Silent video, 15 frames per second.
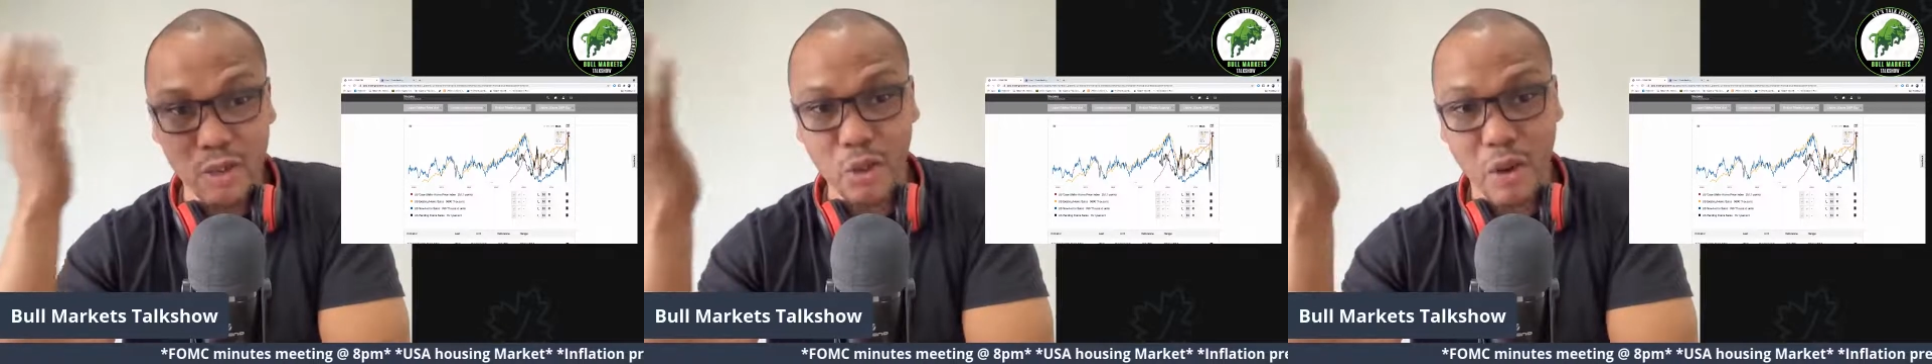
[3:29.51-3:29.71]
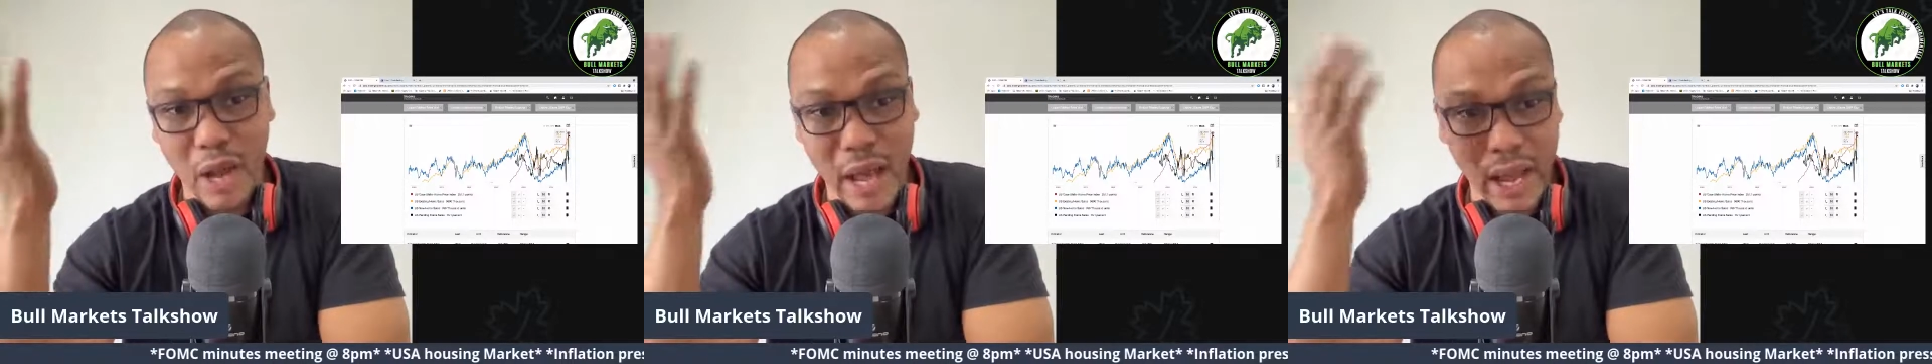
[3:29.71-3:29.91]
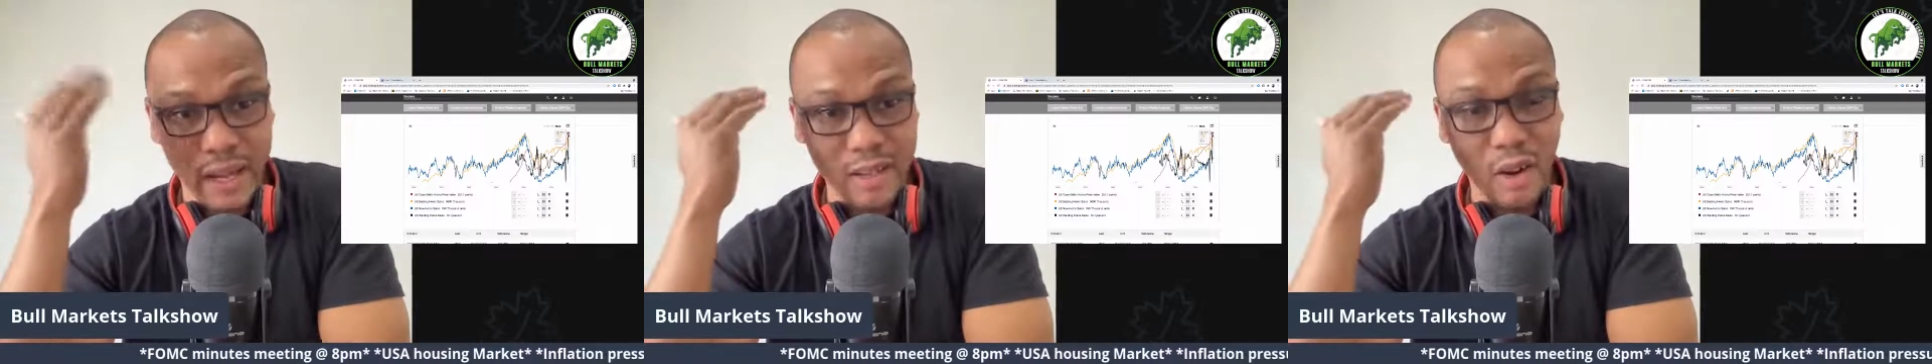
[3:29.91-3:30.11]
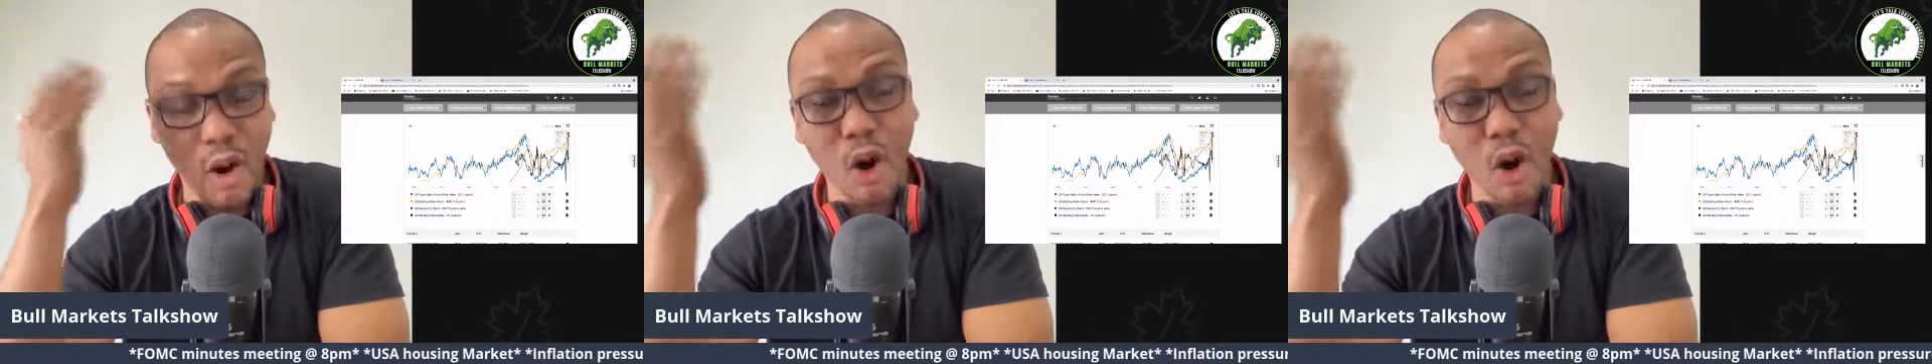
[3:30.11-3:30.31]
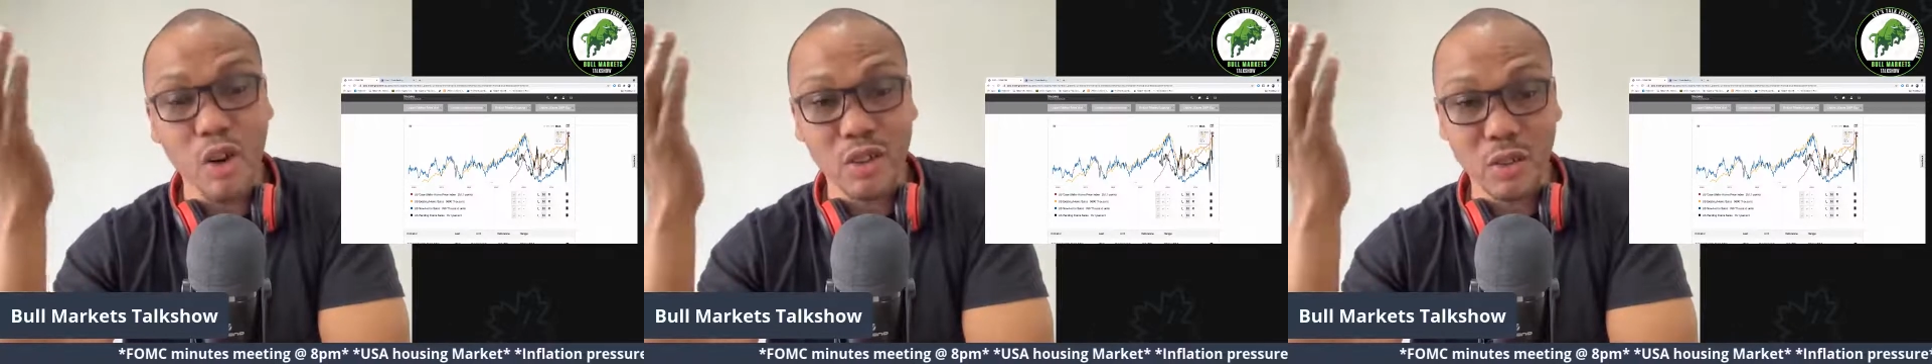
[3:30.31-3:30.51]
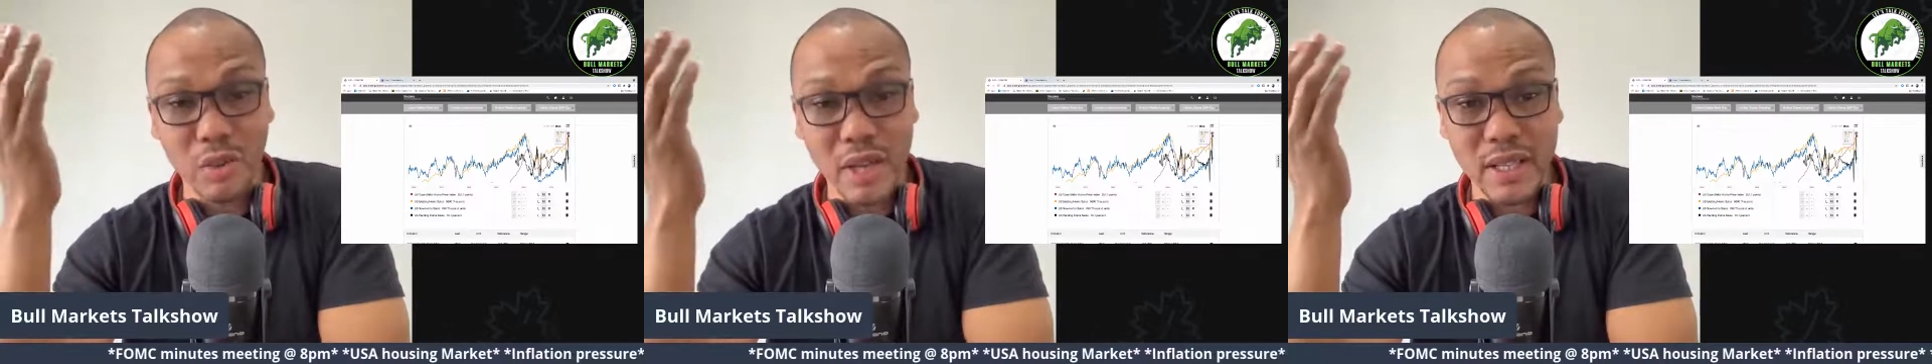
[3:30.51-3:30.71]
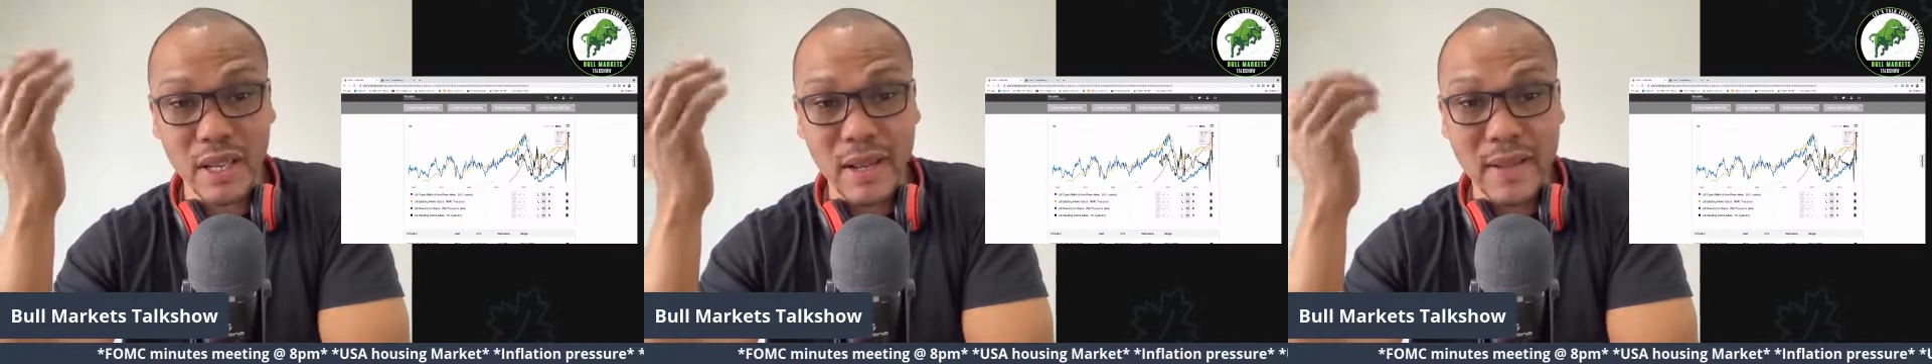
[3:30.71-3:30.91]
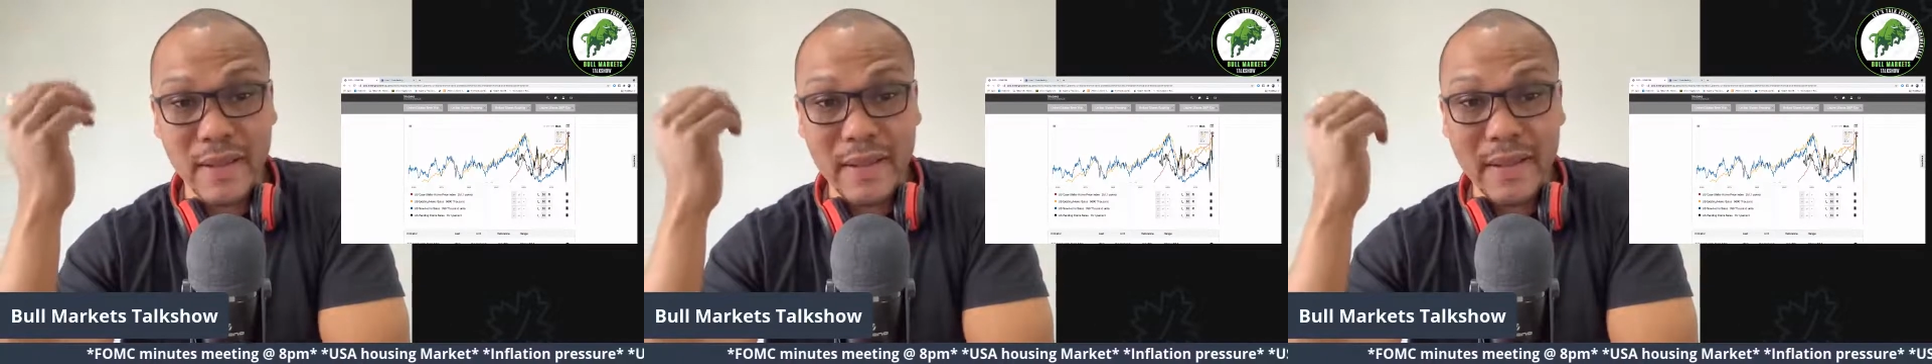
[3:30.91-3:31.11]
to act onto it.
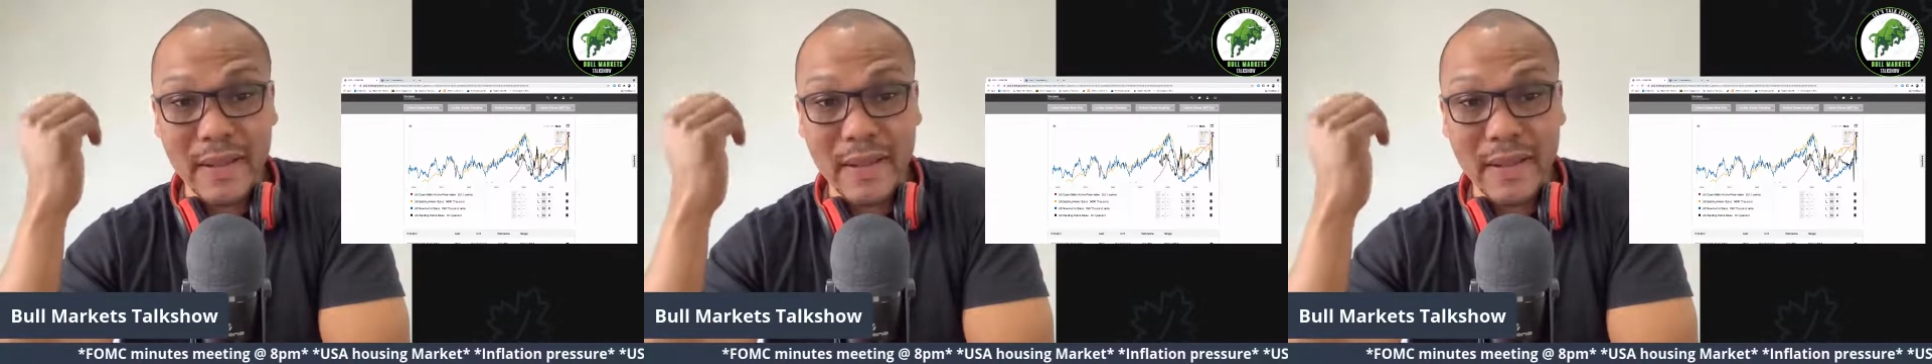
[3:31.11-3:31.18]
